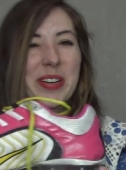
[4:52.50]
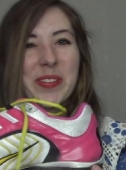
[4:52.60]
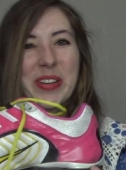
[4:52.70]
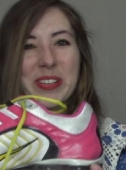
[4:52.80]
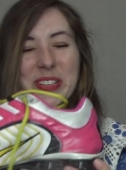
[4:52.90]

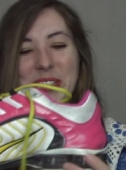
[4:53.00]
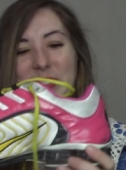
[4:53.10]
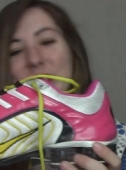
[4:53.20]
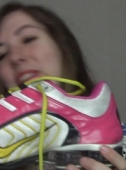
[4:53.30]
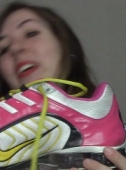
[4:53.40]
elementary
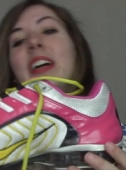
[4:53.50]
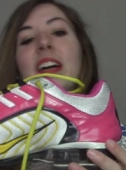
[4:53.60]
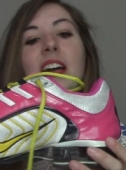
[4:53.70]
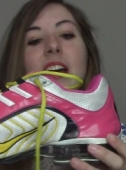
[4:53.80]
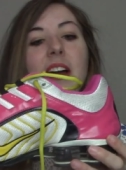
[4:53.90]
school.
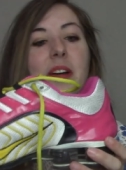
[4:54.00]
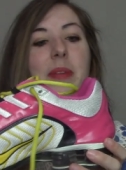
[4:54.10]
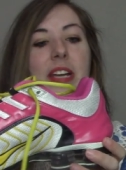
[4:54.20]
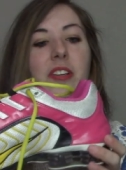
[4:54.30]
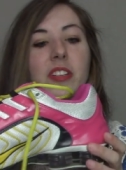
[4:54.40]
Um,
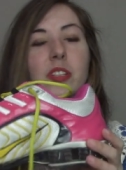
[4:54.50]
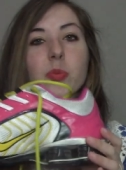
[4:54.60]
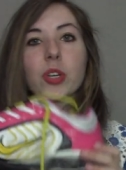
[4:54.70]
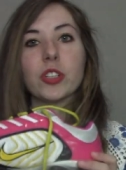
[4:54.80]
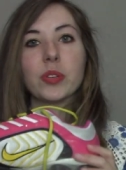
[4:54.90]
I know these
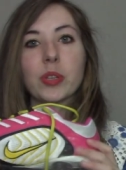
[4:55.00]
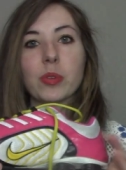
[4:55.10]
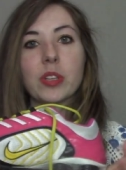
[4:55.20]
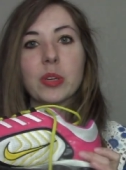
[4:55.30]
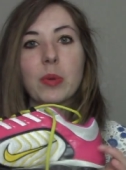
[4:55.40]
were doing
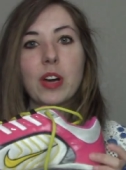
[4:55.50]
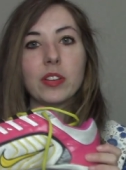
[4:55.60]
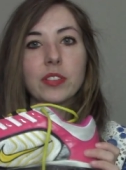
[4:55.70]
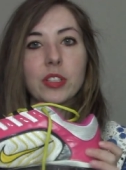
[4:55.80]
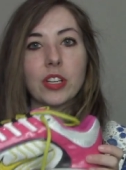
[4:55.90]
really well a
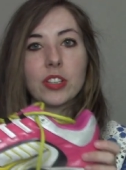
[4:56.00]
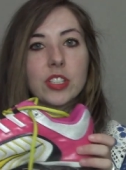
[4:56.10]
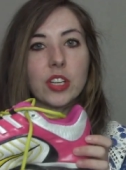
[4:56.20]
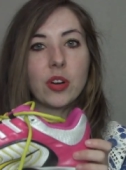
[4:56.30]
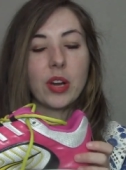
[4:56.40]
few years ago.